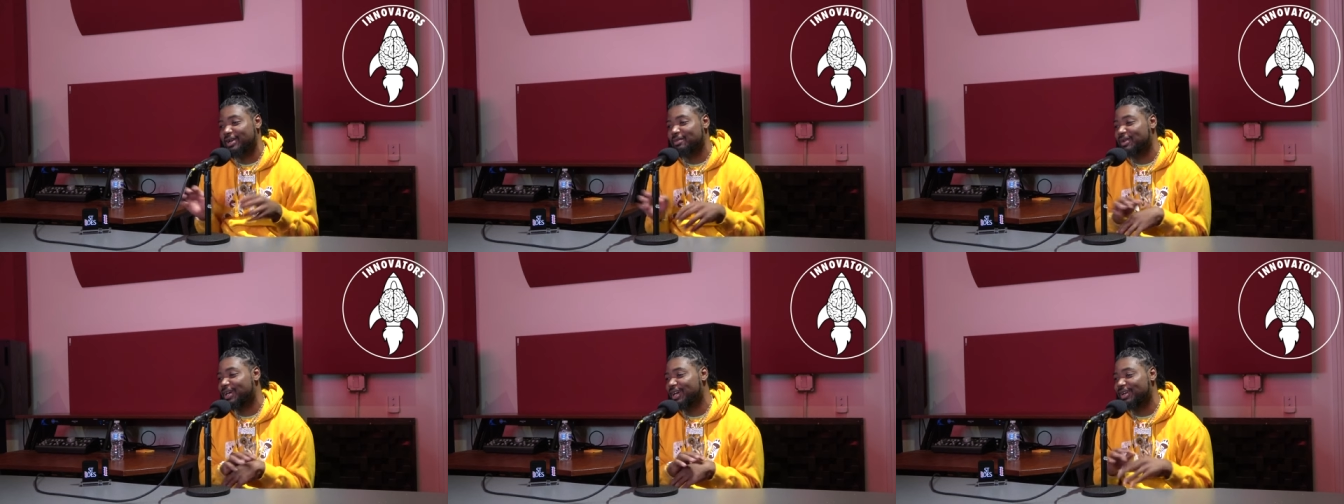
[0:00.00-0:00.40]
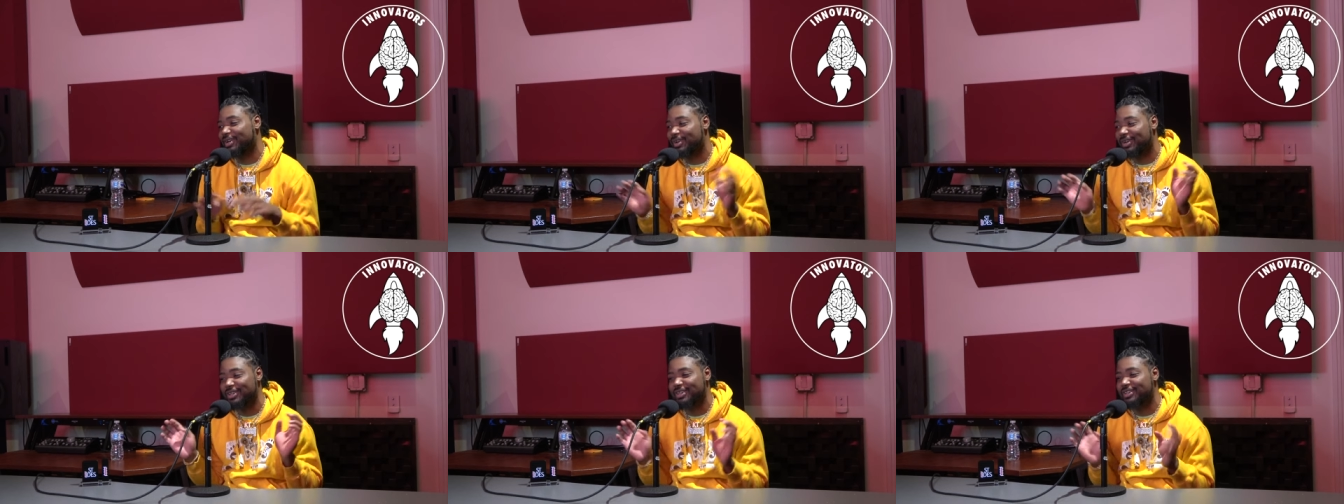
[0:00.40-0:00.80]
and I'm not
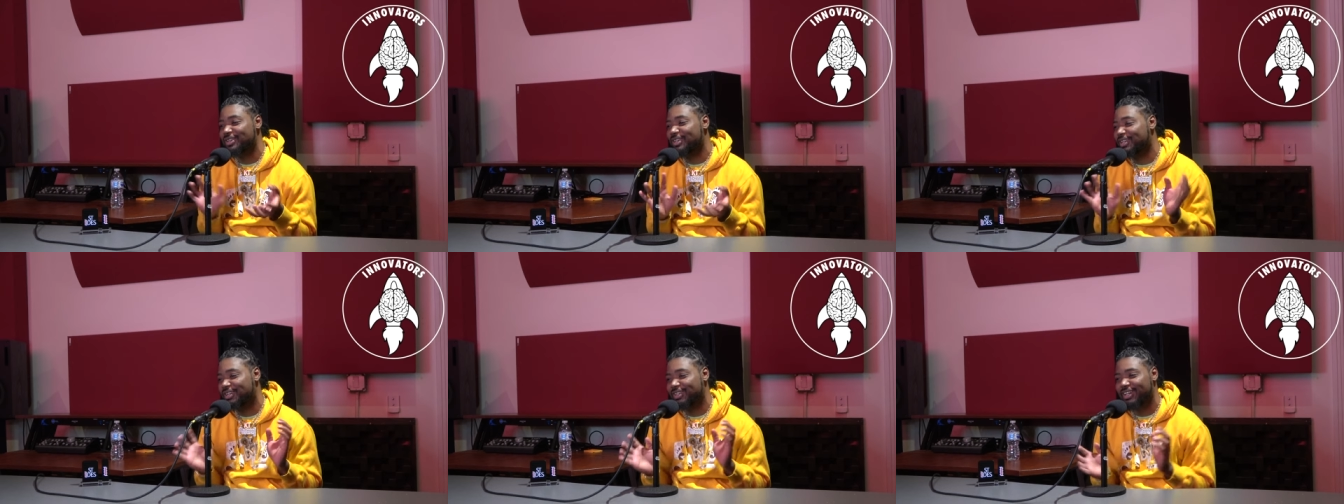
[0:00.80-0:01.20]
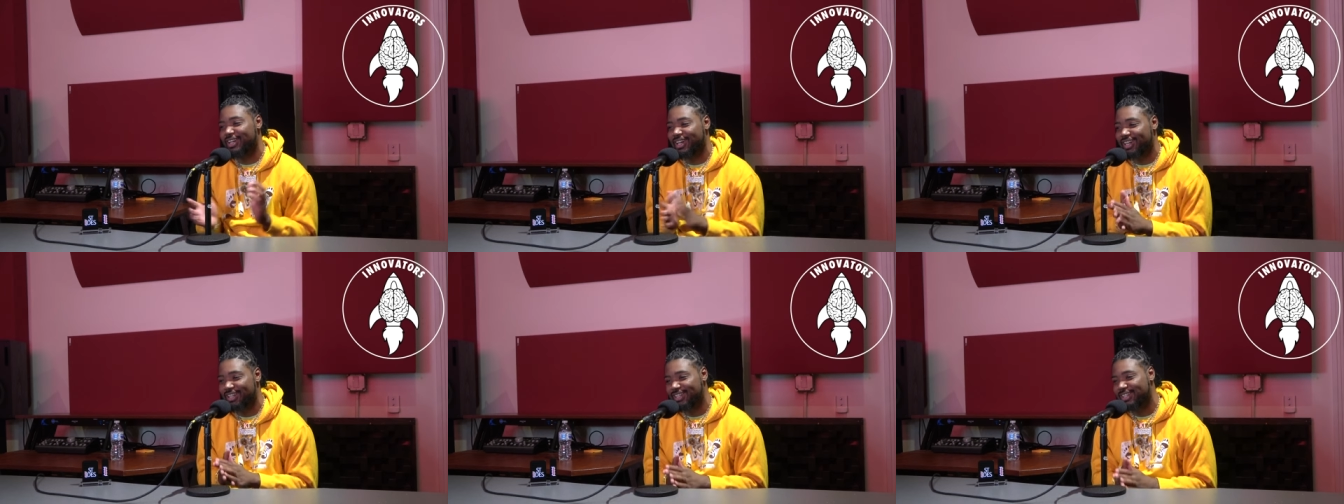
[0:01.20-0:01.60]
gonna, you know,
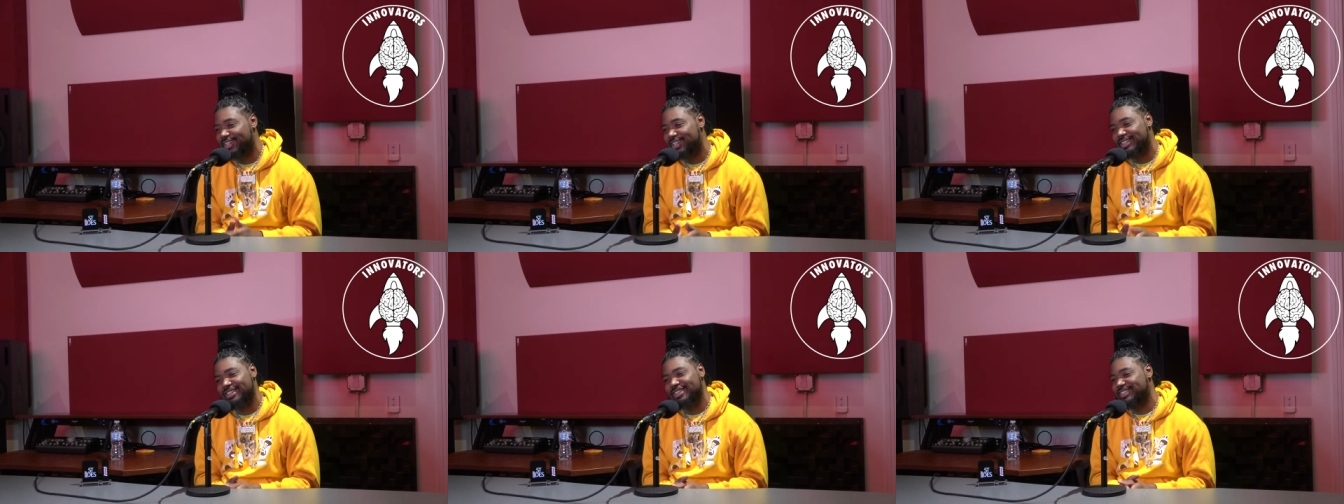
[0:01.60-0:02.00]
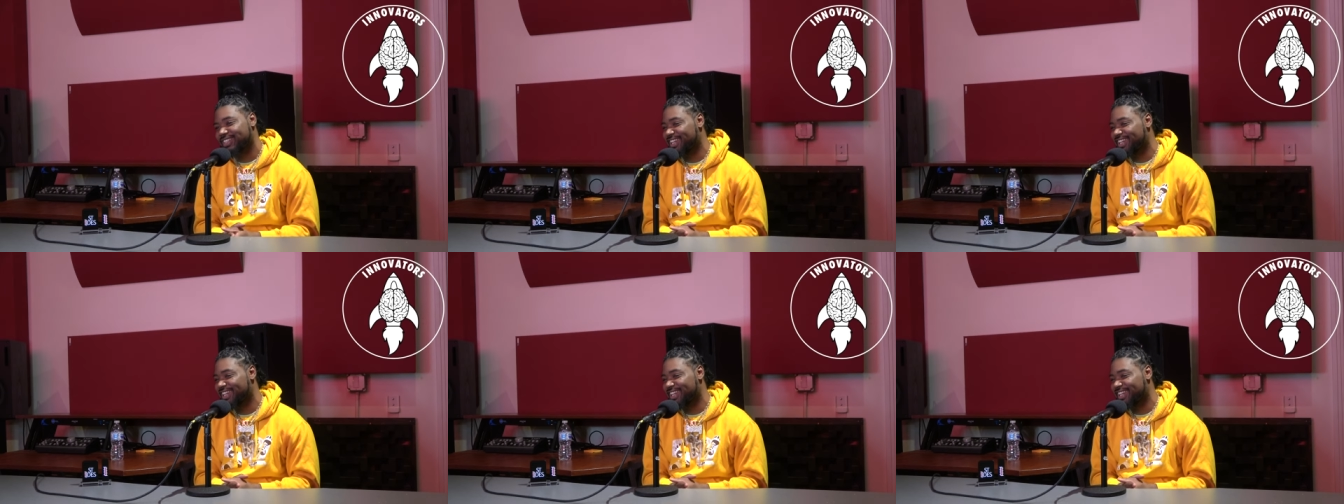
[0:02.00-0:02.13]
like you know,